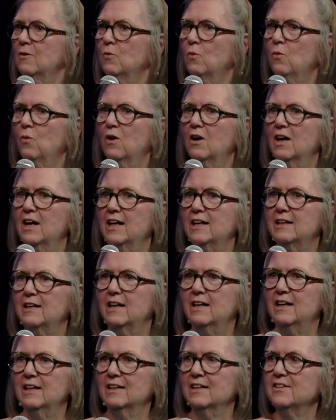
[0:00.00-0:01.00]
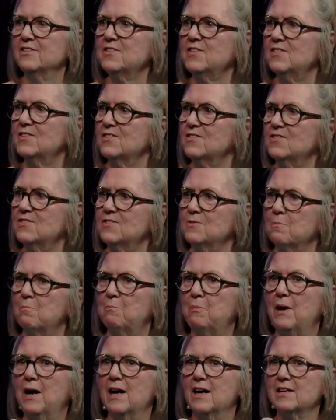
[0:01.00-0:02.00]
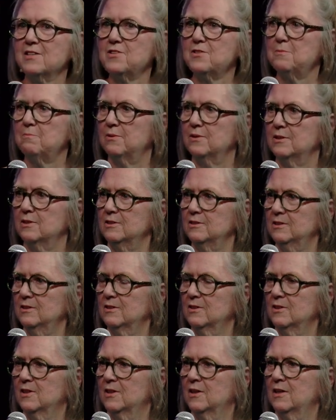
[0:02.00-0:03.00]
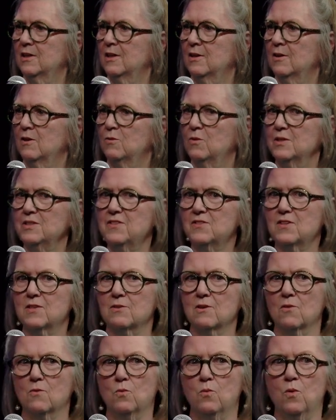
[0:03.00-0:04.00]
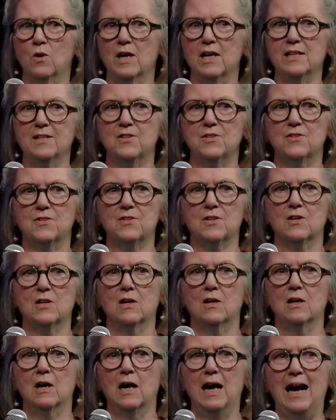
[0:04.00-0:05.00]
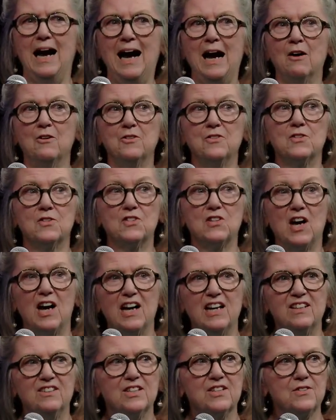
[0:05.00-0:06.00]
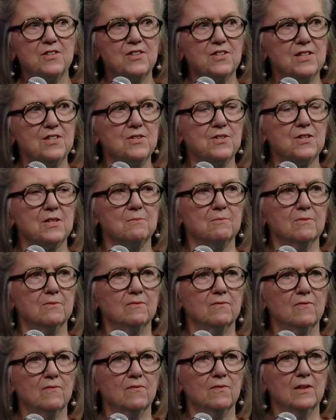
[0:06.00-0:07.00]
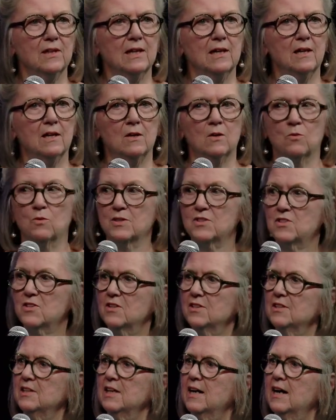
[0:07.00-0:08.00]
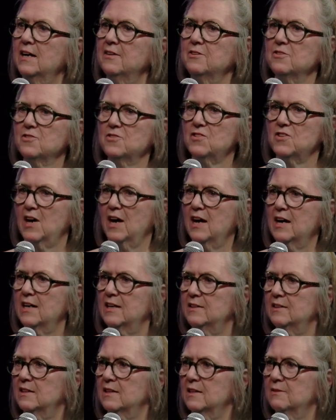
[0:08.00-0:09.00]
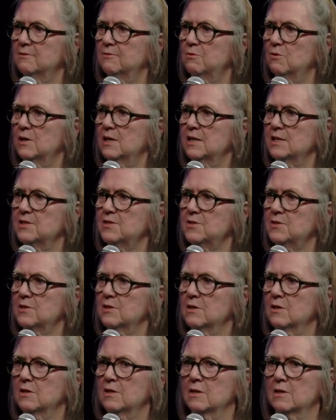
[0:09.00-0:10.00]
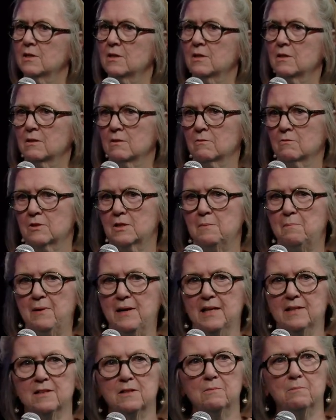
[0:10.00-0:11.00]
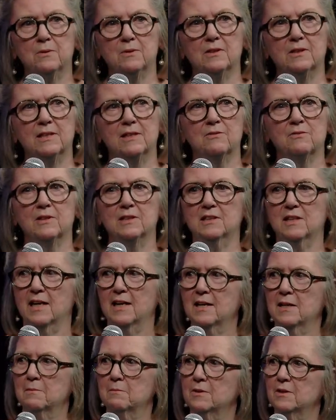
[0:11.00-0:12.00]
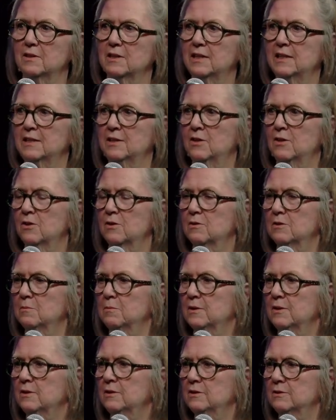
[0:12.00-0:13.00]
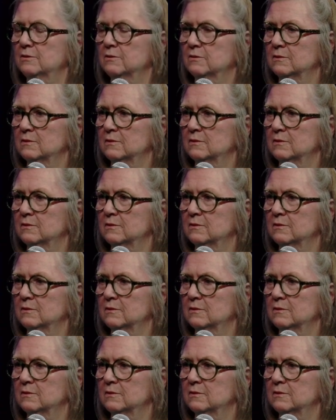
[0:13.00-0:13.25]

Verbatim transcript: What else is possible? What's outside the system? What's on the other side of what's dependable and reliable and knowable.